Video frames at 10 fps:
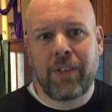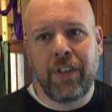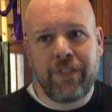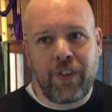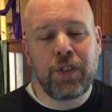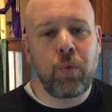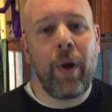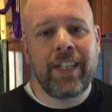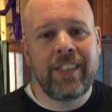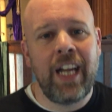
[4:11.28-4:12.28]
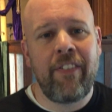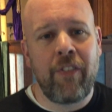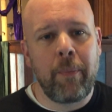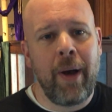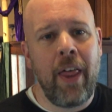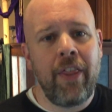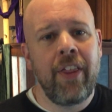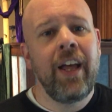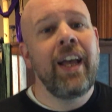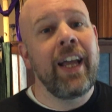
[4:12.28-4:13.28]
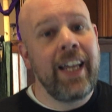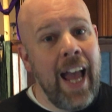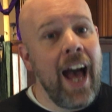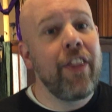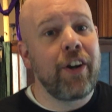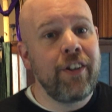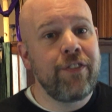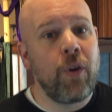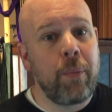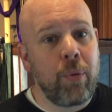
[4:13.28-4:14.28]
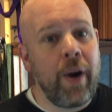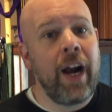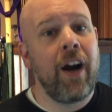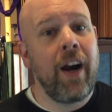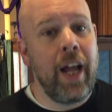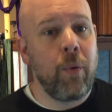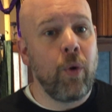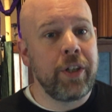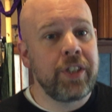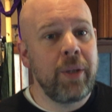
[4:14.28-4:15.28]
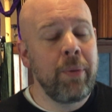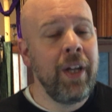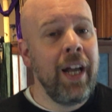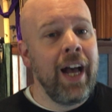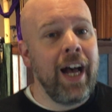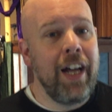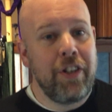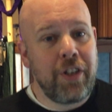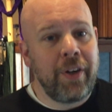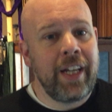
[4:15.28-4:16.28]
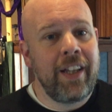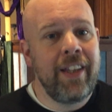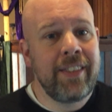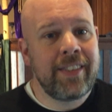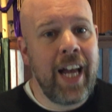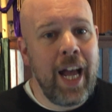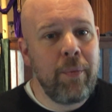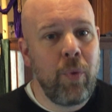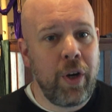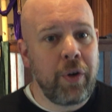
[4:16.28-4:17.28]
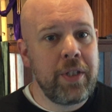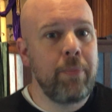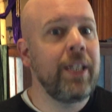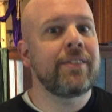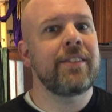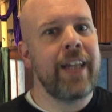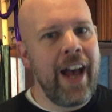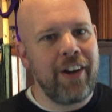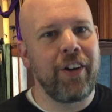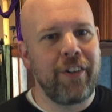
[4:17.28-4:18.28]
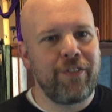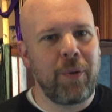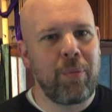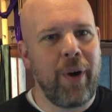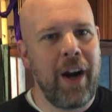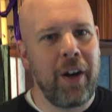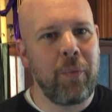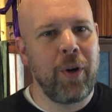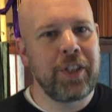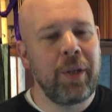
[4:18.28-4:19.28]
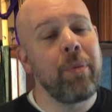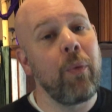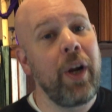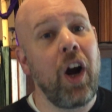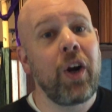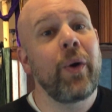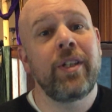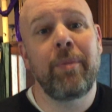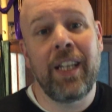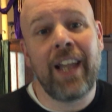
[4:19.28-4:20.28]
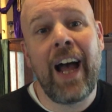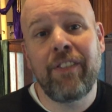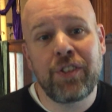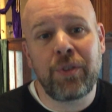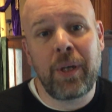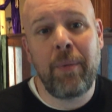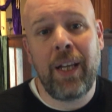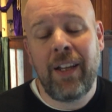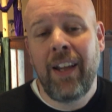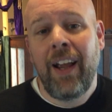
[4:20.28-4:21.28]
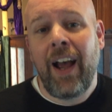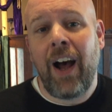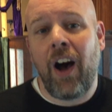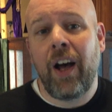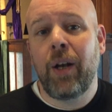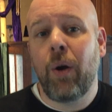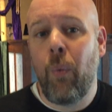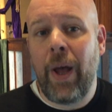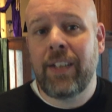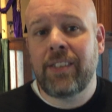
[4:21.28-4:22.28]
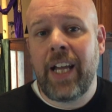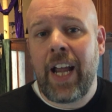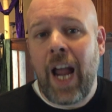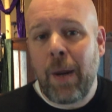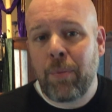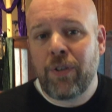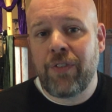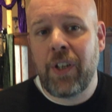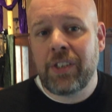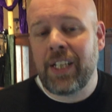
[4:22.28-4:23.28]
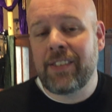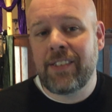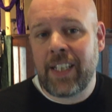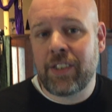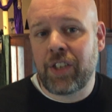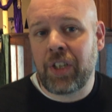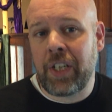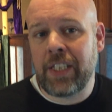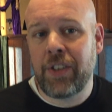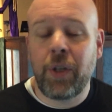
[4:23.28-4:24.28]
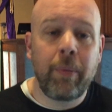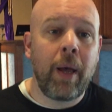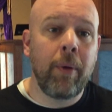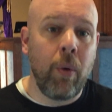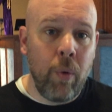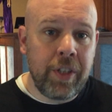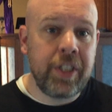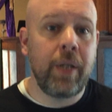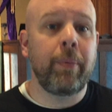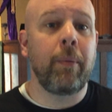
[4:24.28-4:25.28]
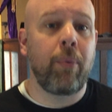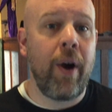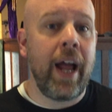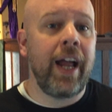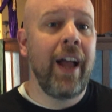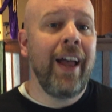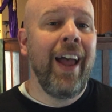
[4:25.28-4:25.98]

the first Wednesday of every month gather for prayer and worship. During this time, we're going to be scattered for prayer and worship, but we are going to be live streaming on Wednesday, April 1st at 6:30. So you'll be able to worship and pray